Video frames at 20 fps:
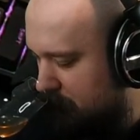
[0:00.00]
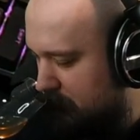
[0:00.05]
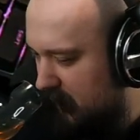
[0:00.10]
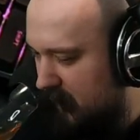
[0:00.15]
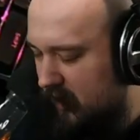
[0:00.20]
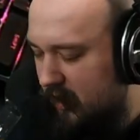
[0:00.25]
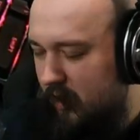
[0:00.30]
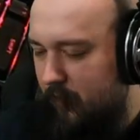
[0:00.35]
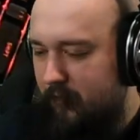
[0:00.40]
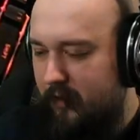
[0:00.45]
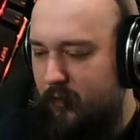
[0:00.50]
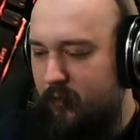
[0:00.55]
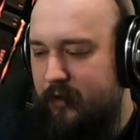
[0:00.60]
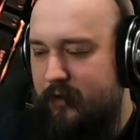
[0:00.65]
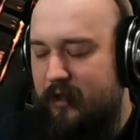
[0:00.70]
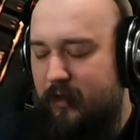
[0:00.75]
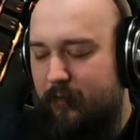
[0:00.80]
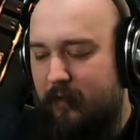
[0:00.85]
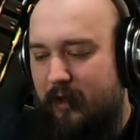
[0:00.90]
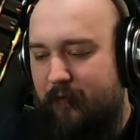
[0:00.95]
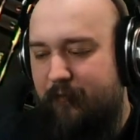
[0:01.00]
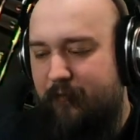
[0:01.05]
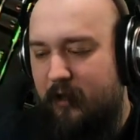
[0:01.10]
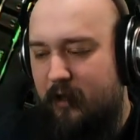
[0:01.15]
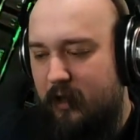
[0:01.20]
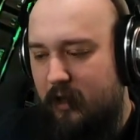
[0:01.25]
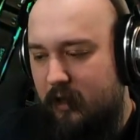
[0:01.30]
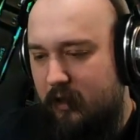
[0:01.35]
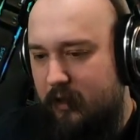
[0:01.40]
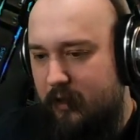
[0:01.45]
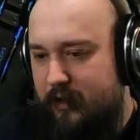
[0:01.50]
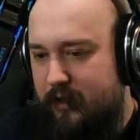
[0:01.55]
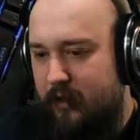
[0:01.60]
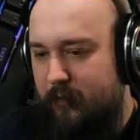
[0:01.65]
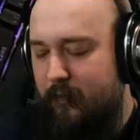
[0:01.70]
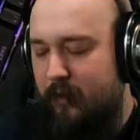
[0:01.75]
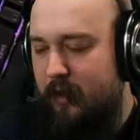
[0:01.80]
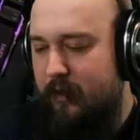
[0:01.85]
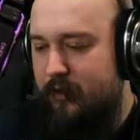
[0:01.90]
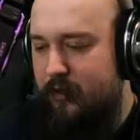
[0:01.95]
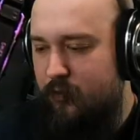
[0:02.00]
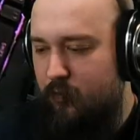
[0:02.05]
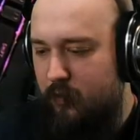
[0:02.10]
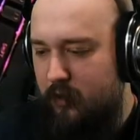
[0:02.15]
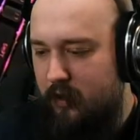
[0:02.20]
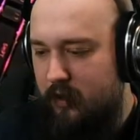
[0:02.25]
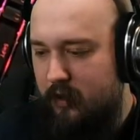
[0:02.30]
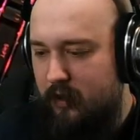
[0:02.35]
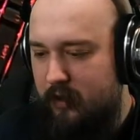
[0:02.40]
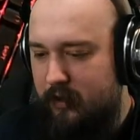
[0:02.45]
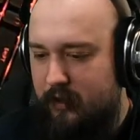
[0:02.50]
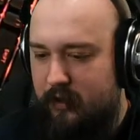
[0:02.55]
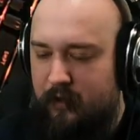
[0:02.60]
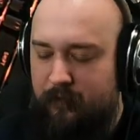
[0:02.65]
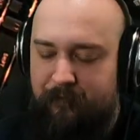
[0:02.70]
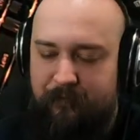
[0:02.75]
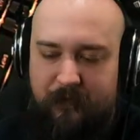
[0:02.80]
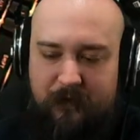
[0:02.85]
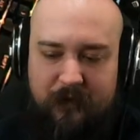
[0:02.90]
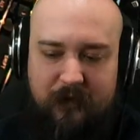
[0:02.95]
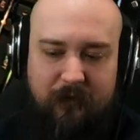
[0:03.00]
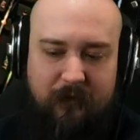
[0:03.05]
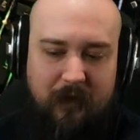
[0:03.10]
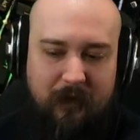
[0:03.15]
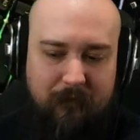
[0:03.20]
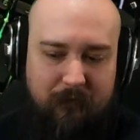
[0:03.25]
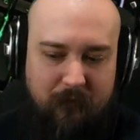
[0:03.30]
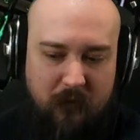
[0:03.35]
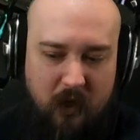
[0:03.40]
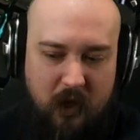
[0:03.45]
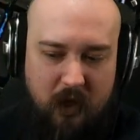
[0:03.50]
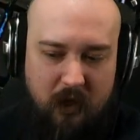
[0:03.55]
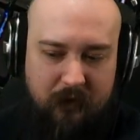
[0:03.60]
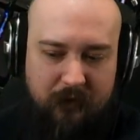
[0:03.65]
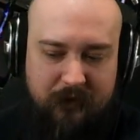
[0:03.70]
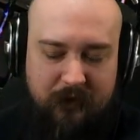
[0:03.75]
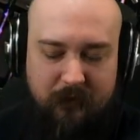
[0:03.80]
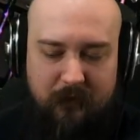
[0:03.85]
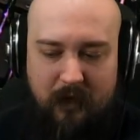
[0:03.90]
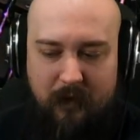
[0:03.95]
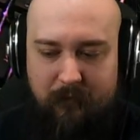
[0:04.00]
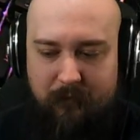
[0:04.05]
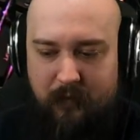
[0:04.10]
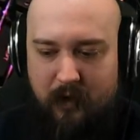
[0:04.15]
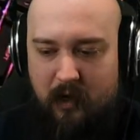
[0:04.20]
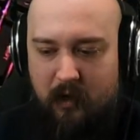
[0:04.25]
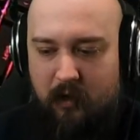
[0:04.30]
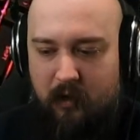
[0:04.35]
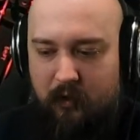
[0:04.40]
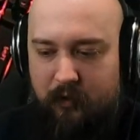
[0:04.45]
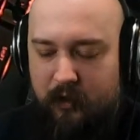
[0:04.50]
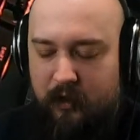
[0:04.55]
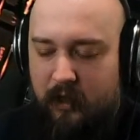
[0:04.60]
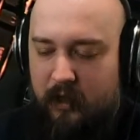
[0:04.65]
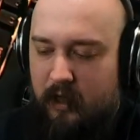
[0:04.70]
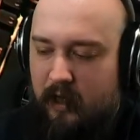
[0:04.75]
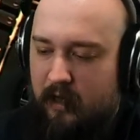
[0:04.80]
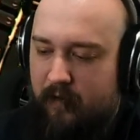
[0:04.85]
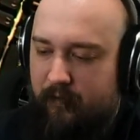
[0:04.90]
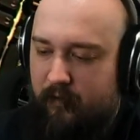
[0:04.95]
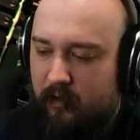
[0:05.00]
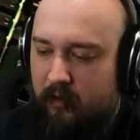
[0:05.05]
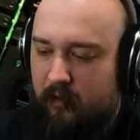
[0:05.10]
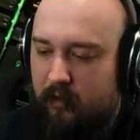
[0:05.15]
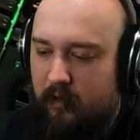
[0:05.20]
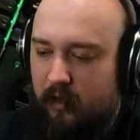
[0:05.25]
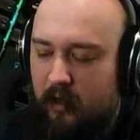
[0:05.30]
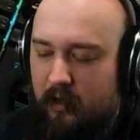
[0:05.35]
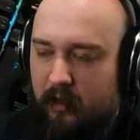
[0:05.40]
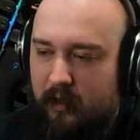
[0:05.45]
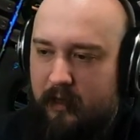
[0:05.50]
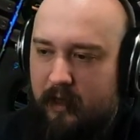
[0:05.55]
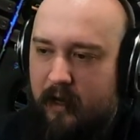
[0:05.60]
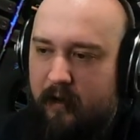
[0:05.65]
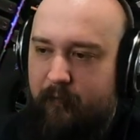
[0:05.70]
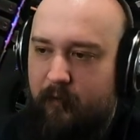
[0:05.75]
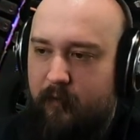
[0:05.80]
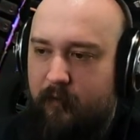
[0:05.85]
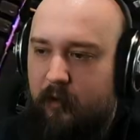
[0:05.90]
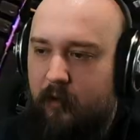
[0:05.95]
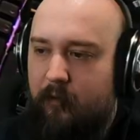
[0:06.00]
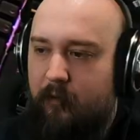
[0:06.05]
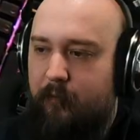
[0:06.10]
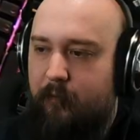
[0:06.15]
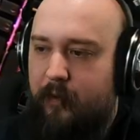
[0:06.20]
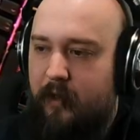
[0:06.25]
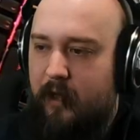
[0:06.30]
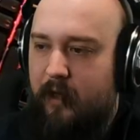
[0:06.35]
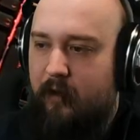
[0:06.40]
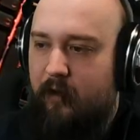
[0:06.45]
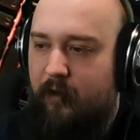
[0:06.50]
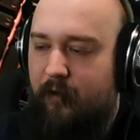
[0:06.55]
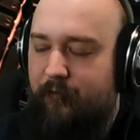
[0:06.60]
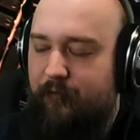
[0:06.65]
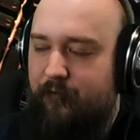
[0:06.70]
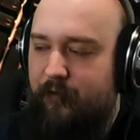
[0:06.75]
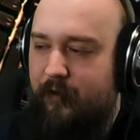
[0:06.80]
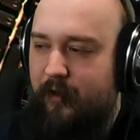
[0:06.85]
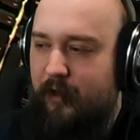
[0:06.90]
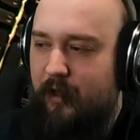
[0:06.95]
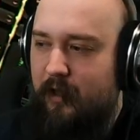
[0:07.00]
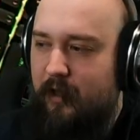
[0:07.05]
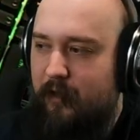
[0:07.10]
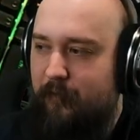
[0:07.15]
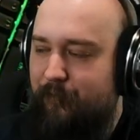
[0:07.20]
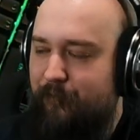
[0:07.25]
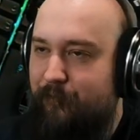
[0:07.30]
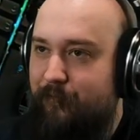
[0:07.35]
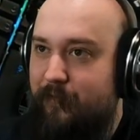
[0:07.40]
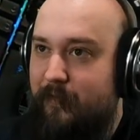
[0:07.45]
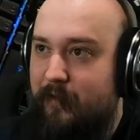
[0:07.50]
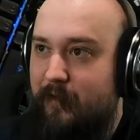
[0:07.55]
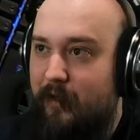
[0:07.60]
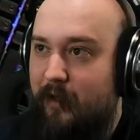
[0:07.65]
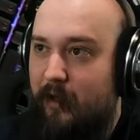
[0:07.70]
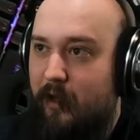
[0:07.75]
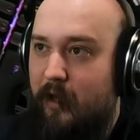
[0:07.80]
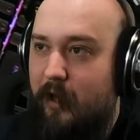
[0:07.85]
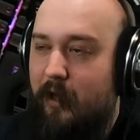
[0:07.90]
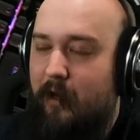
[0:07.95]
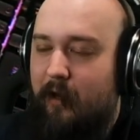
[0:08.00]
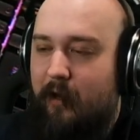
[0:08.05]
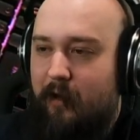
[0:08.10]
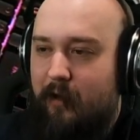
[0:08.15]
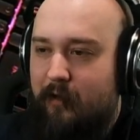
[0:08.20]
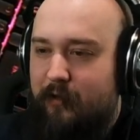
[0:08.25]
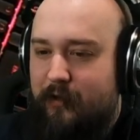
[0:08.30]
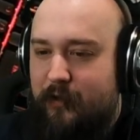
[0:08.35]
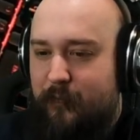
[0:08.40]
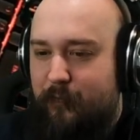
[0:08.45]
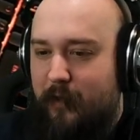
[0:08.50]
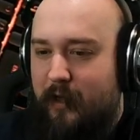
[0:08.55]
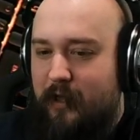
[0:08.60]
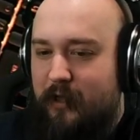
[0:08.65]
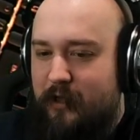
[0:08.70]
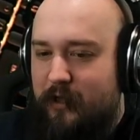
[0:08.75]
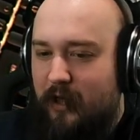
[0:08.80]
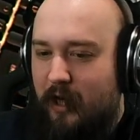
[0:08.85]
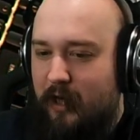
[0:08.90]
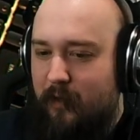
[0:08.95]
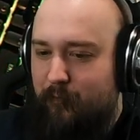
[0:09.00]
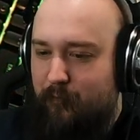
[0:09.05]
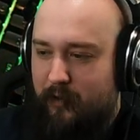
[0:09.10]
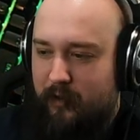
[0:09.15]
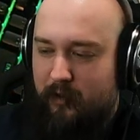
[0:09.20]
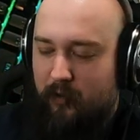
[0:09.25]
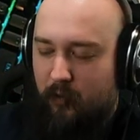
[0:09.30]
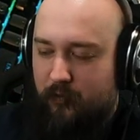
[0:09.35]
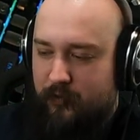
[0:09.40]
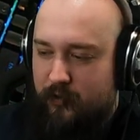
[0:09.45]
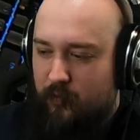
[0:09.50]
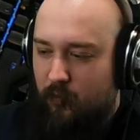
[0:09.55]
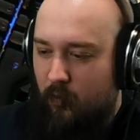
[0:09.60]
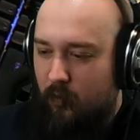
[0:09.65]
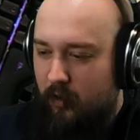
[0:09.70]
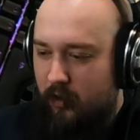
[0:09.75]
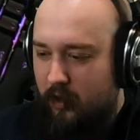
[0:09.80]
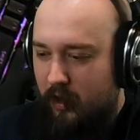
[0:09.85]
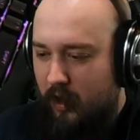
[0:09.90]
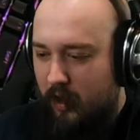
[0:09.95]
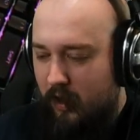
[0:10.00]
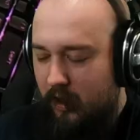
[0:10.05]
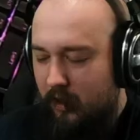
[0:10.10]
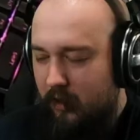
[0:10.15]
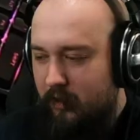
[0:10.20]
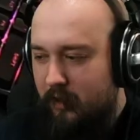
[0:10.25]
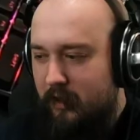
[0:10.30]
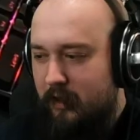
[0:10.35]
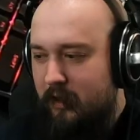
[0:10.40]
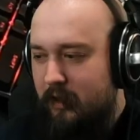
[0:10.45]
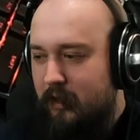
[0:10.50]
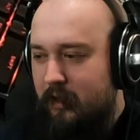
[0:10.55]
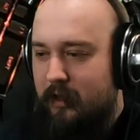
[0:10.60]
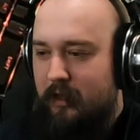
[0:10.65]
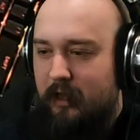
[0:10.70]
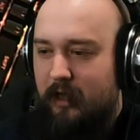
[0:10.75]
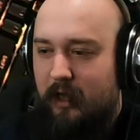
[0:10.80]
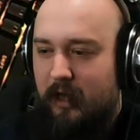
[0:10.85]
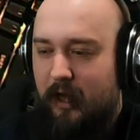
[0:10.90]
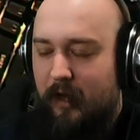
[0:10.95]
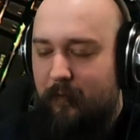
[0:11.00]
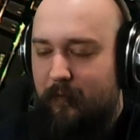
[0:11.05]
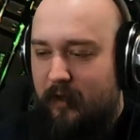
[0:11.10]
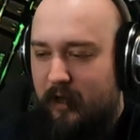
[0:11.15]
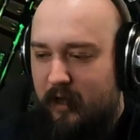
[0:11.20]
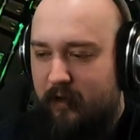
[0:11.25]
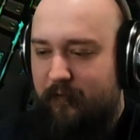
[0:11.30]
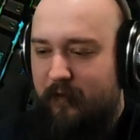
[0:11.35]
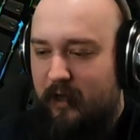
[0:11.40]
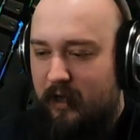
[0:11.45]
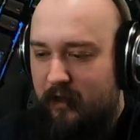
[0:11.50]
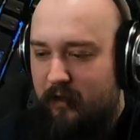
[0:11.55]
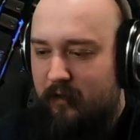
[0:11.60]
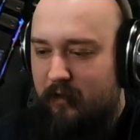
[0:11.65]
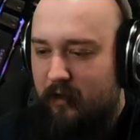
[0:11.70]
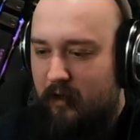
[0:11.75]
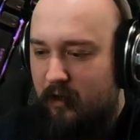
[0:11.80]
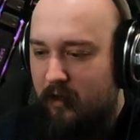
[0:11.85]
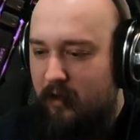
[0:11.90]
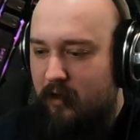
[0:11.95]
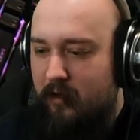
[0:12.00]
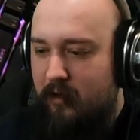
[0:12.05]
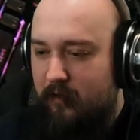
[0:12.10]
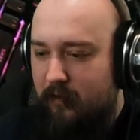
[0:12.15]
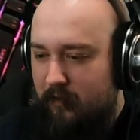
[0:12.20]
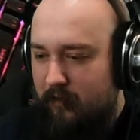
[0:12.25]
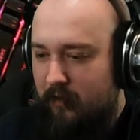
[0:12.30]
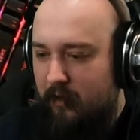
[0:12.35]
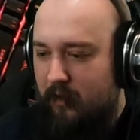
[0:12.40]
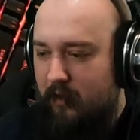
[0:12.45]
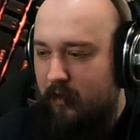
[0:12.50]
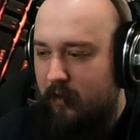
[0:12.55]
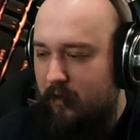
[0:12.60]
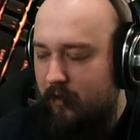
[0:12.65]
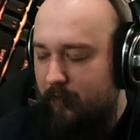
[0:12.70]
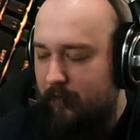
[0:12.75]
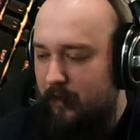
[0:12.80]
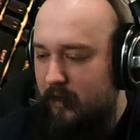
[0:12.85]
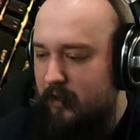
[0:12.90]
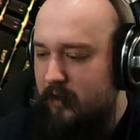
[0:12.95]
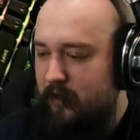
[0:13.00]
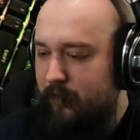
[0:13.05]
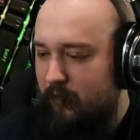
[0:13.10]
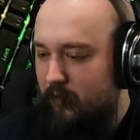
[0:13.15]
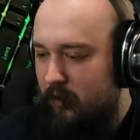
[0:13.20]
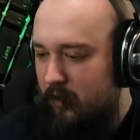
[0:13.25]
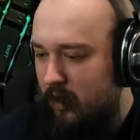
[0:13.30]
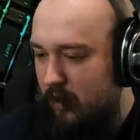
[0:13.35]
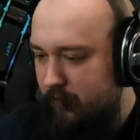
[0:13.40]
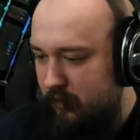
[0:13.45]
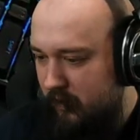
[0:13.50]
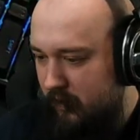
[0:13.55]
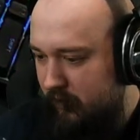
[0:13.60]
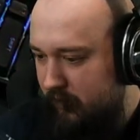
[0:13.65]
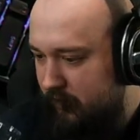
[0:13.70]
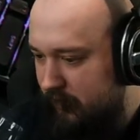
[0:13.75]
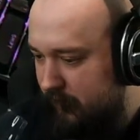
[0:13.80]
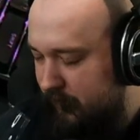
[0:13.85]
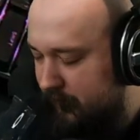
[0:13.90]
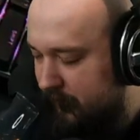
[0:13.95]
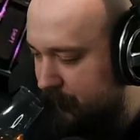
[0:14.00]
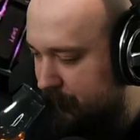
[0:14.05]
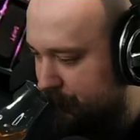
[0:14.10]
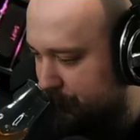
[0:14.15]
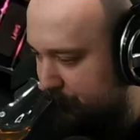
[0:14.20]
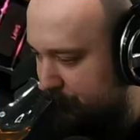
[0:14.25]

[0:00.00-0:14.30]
Accompanied with some of that vanilla, some of that sweetness, some of that malt, some of that barrel. You kind of have a like every little bit of the Space Side Bingo scorecard kind of in there in different combinations.